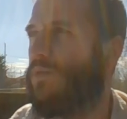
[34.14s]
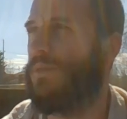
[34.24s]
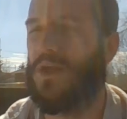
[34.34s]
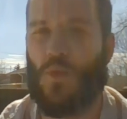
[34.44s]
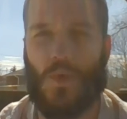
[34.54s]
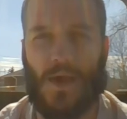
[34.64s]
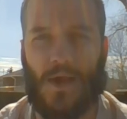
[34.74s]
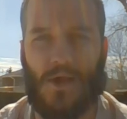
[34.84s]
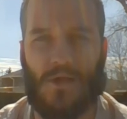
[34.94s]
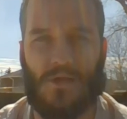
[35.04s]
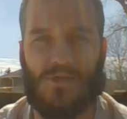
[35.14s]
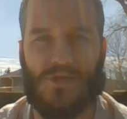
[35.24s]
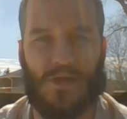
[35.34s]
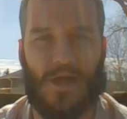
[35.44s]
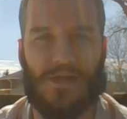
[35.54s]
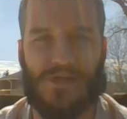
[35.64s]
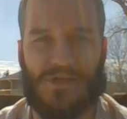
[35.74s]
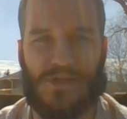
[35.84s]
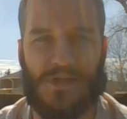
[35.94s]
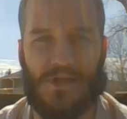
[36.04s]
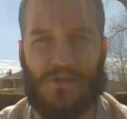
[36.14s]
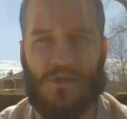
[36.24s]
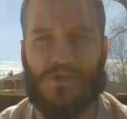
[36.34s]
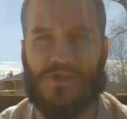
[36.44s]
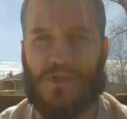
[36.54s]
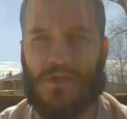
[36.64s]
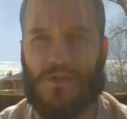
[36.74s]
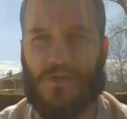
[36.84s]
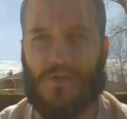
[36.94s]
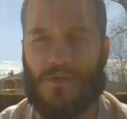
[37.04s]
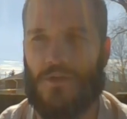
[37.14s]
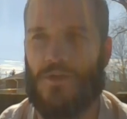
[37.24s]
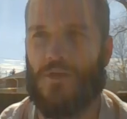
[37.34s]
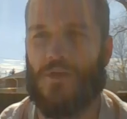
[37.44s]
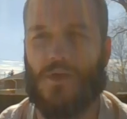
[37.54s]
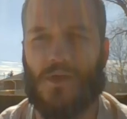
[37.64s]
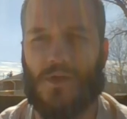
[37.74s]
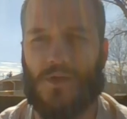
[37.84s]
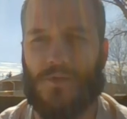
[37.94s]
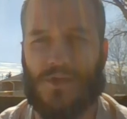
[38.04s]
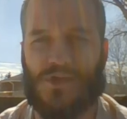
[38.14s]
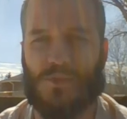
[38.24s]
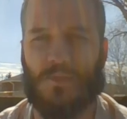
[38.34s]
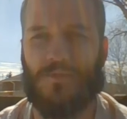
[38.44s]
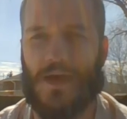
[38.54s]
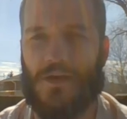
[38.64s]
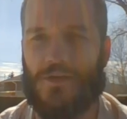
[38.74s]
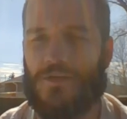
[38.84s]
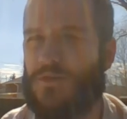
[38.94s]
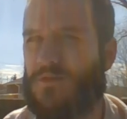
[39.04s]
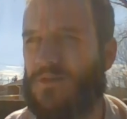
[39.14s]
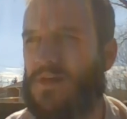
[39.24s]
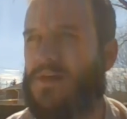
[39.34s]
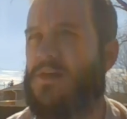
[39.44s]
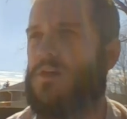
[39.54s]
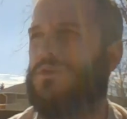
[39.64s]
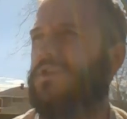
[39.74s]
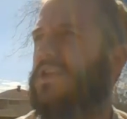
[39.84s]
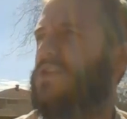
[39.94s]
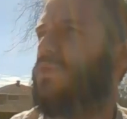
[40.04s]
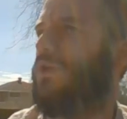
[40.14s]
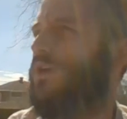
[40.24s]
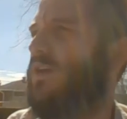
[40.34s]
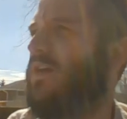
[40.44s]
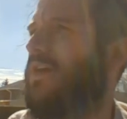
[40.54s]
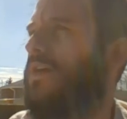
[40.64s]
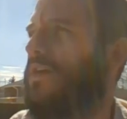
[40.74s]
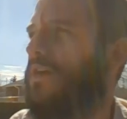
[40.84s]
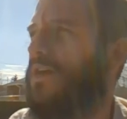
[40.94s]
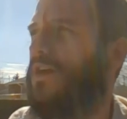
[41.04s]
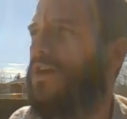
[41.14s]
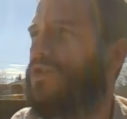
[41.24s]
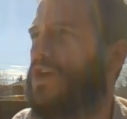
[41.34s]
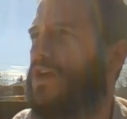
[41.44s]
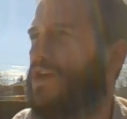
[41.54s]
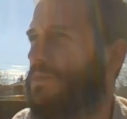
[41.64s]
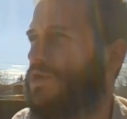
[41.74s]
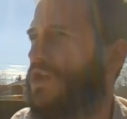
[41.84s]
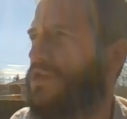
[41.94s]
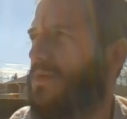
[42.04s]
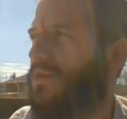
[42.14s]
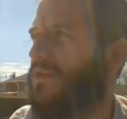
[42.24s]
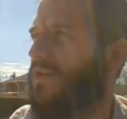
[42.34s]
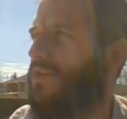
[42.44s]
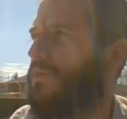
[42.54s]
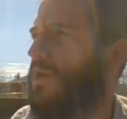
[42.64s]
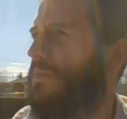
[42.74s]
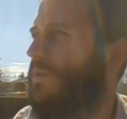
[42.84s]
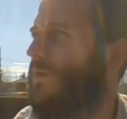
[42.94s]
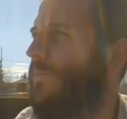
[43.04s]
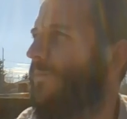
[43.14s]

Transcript: being aware, using your eyes to see, your ears to hear. That is super valid in today's world. Try not to be judgmental to other people.